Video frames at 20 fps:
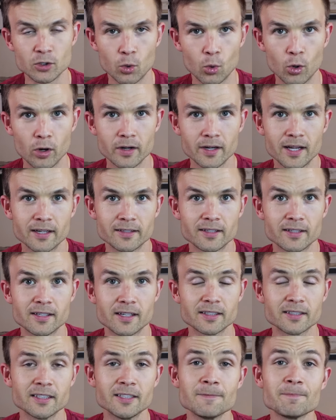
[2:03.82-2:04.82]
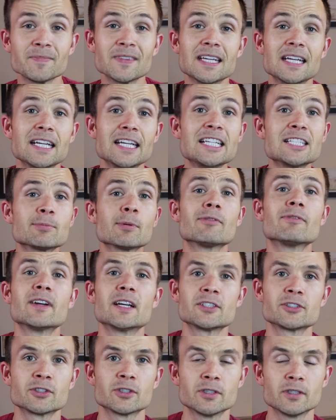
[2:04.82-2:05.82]
Corens had conducted. He's a
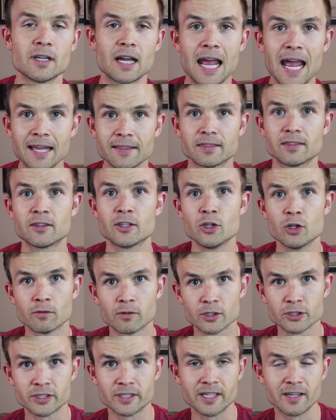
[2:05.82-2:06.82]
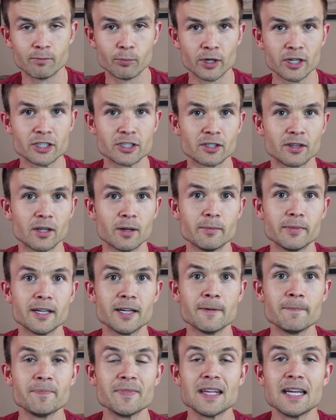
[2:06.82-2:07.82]
professor at the University of British
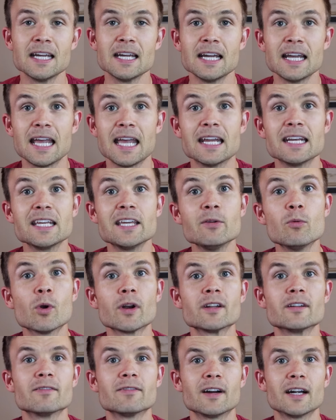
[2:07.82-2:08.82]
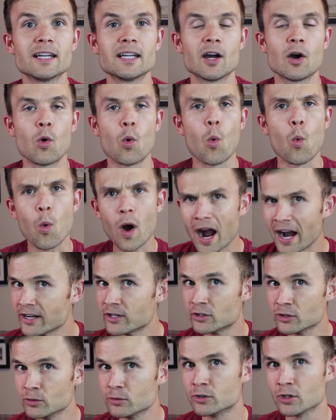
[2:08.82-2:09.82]
Columbia, and he wanted to find out why
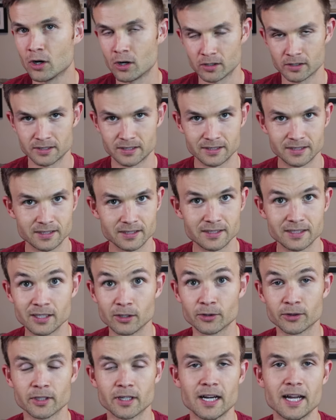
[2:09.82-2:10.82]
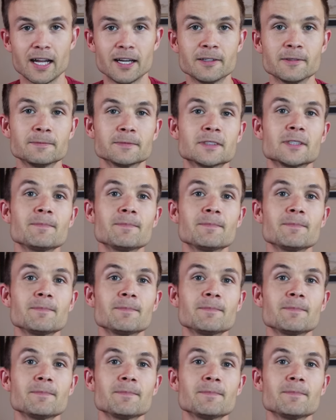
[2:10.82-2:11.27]
do dogs tilt their head?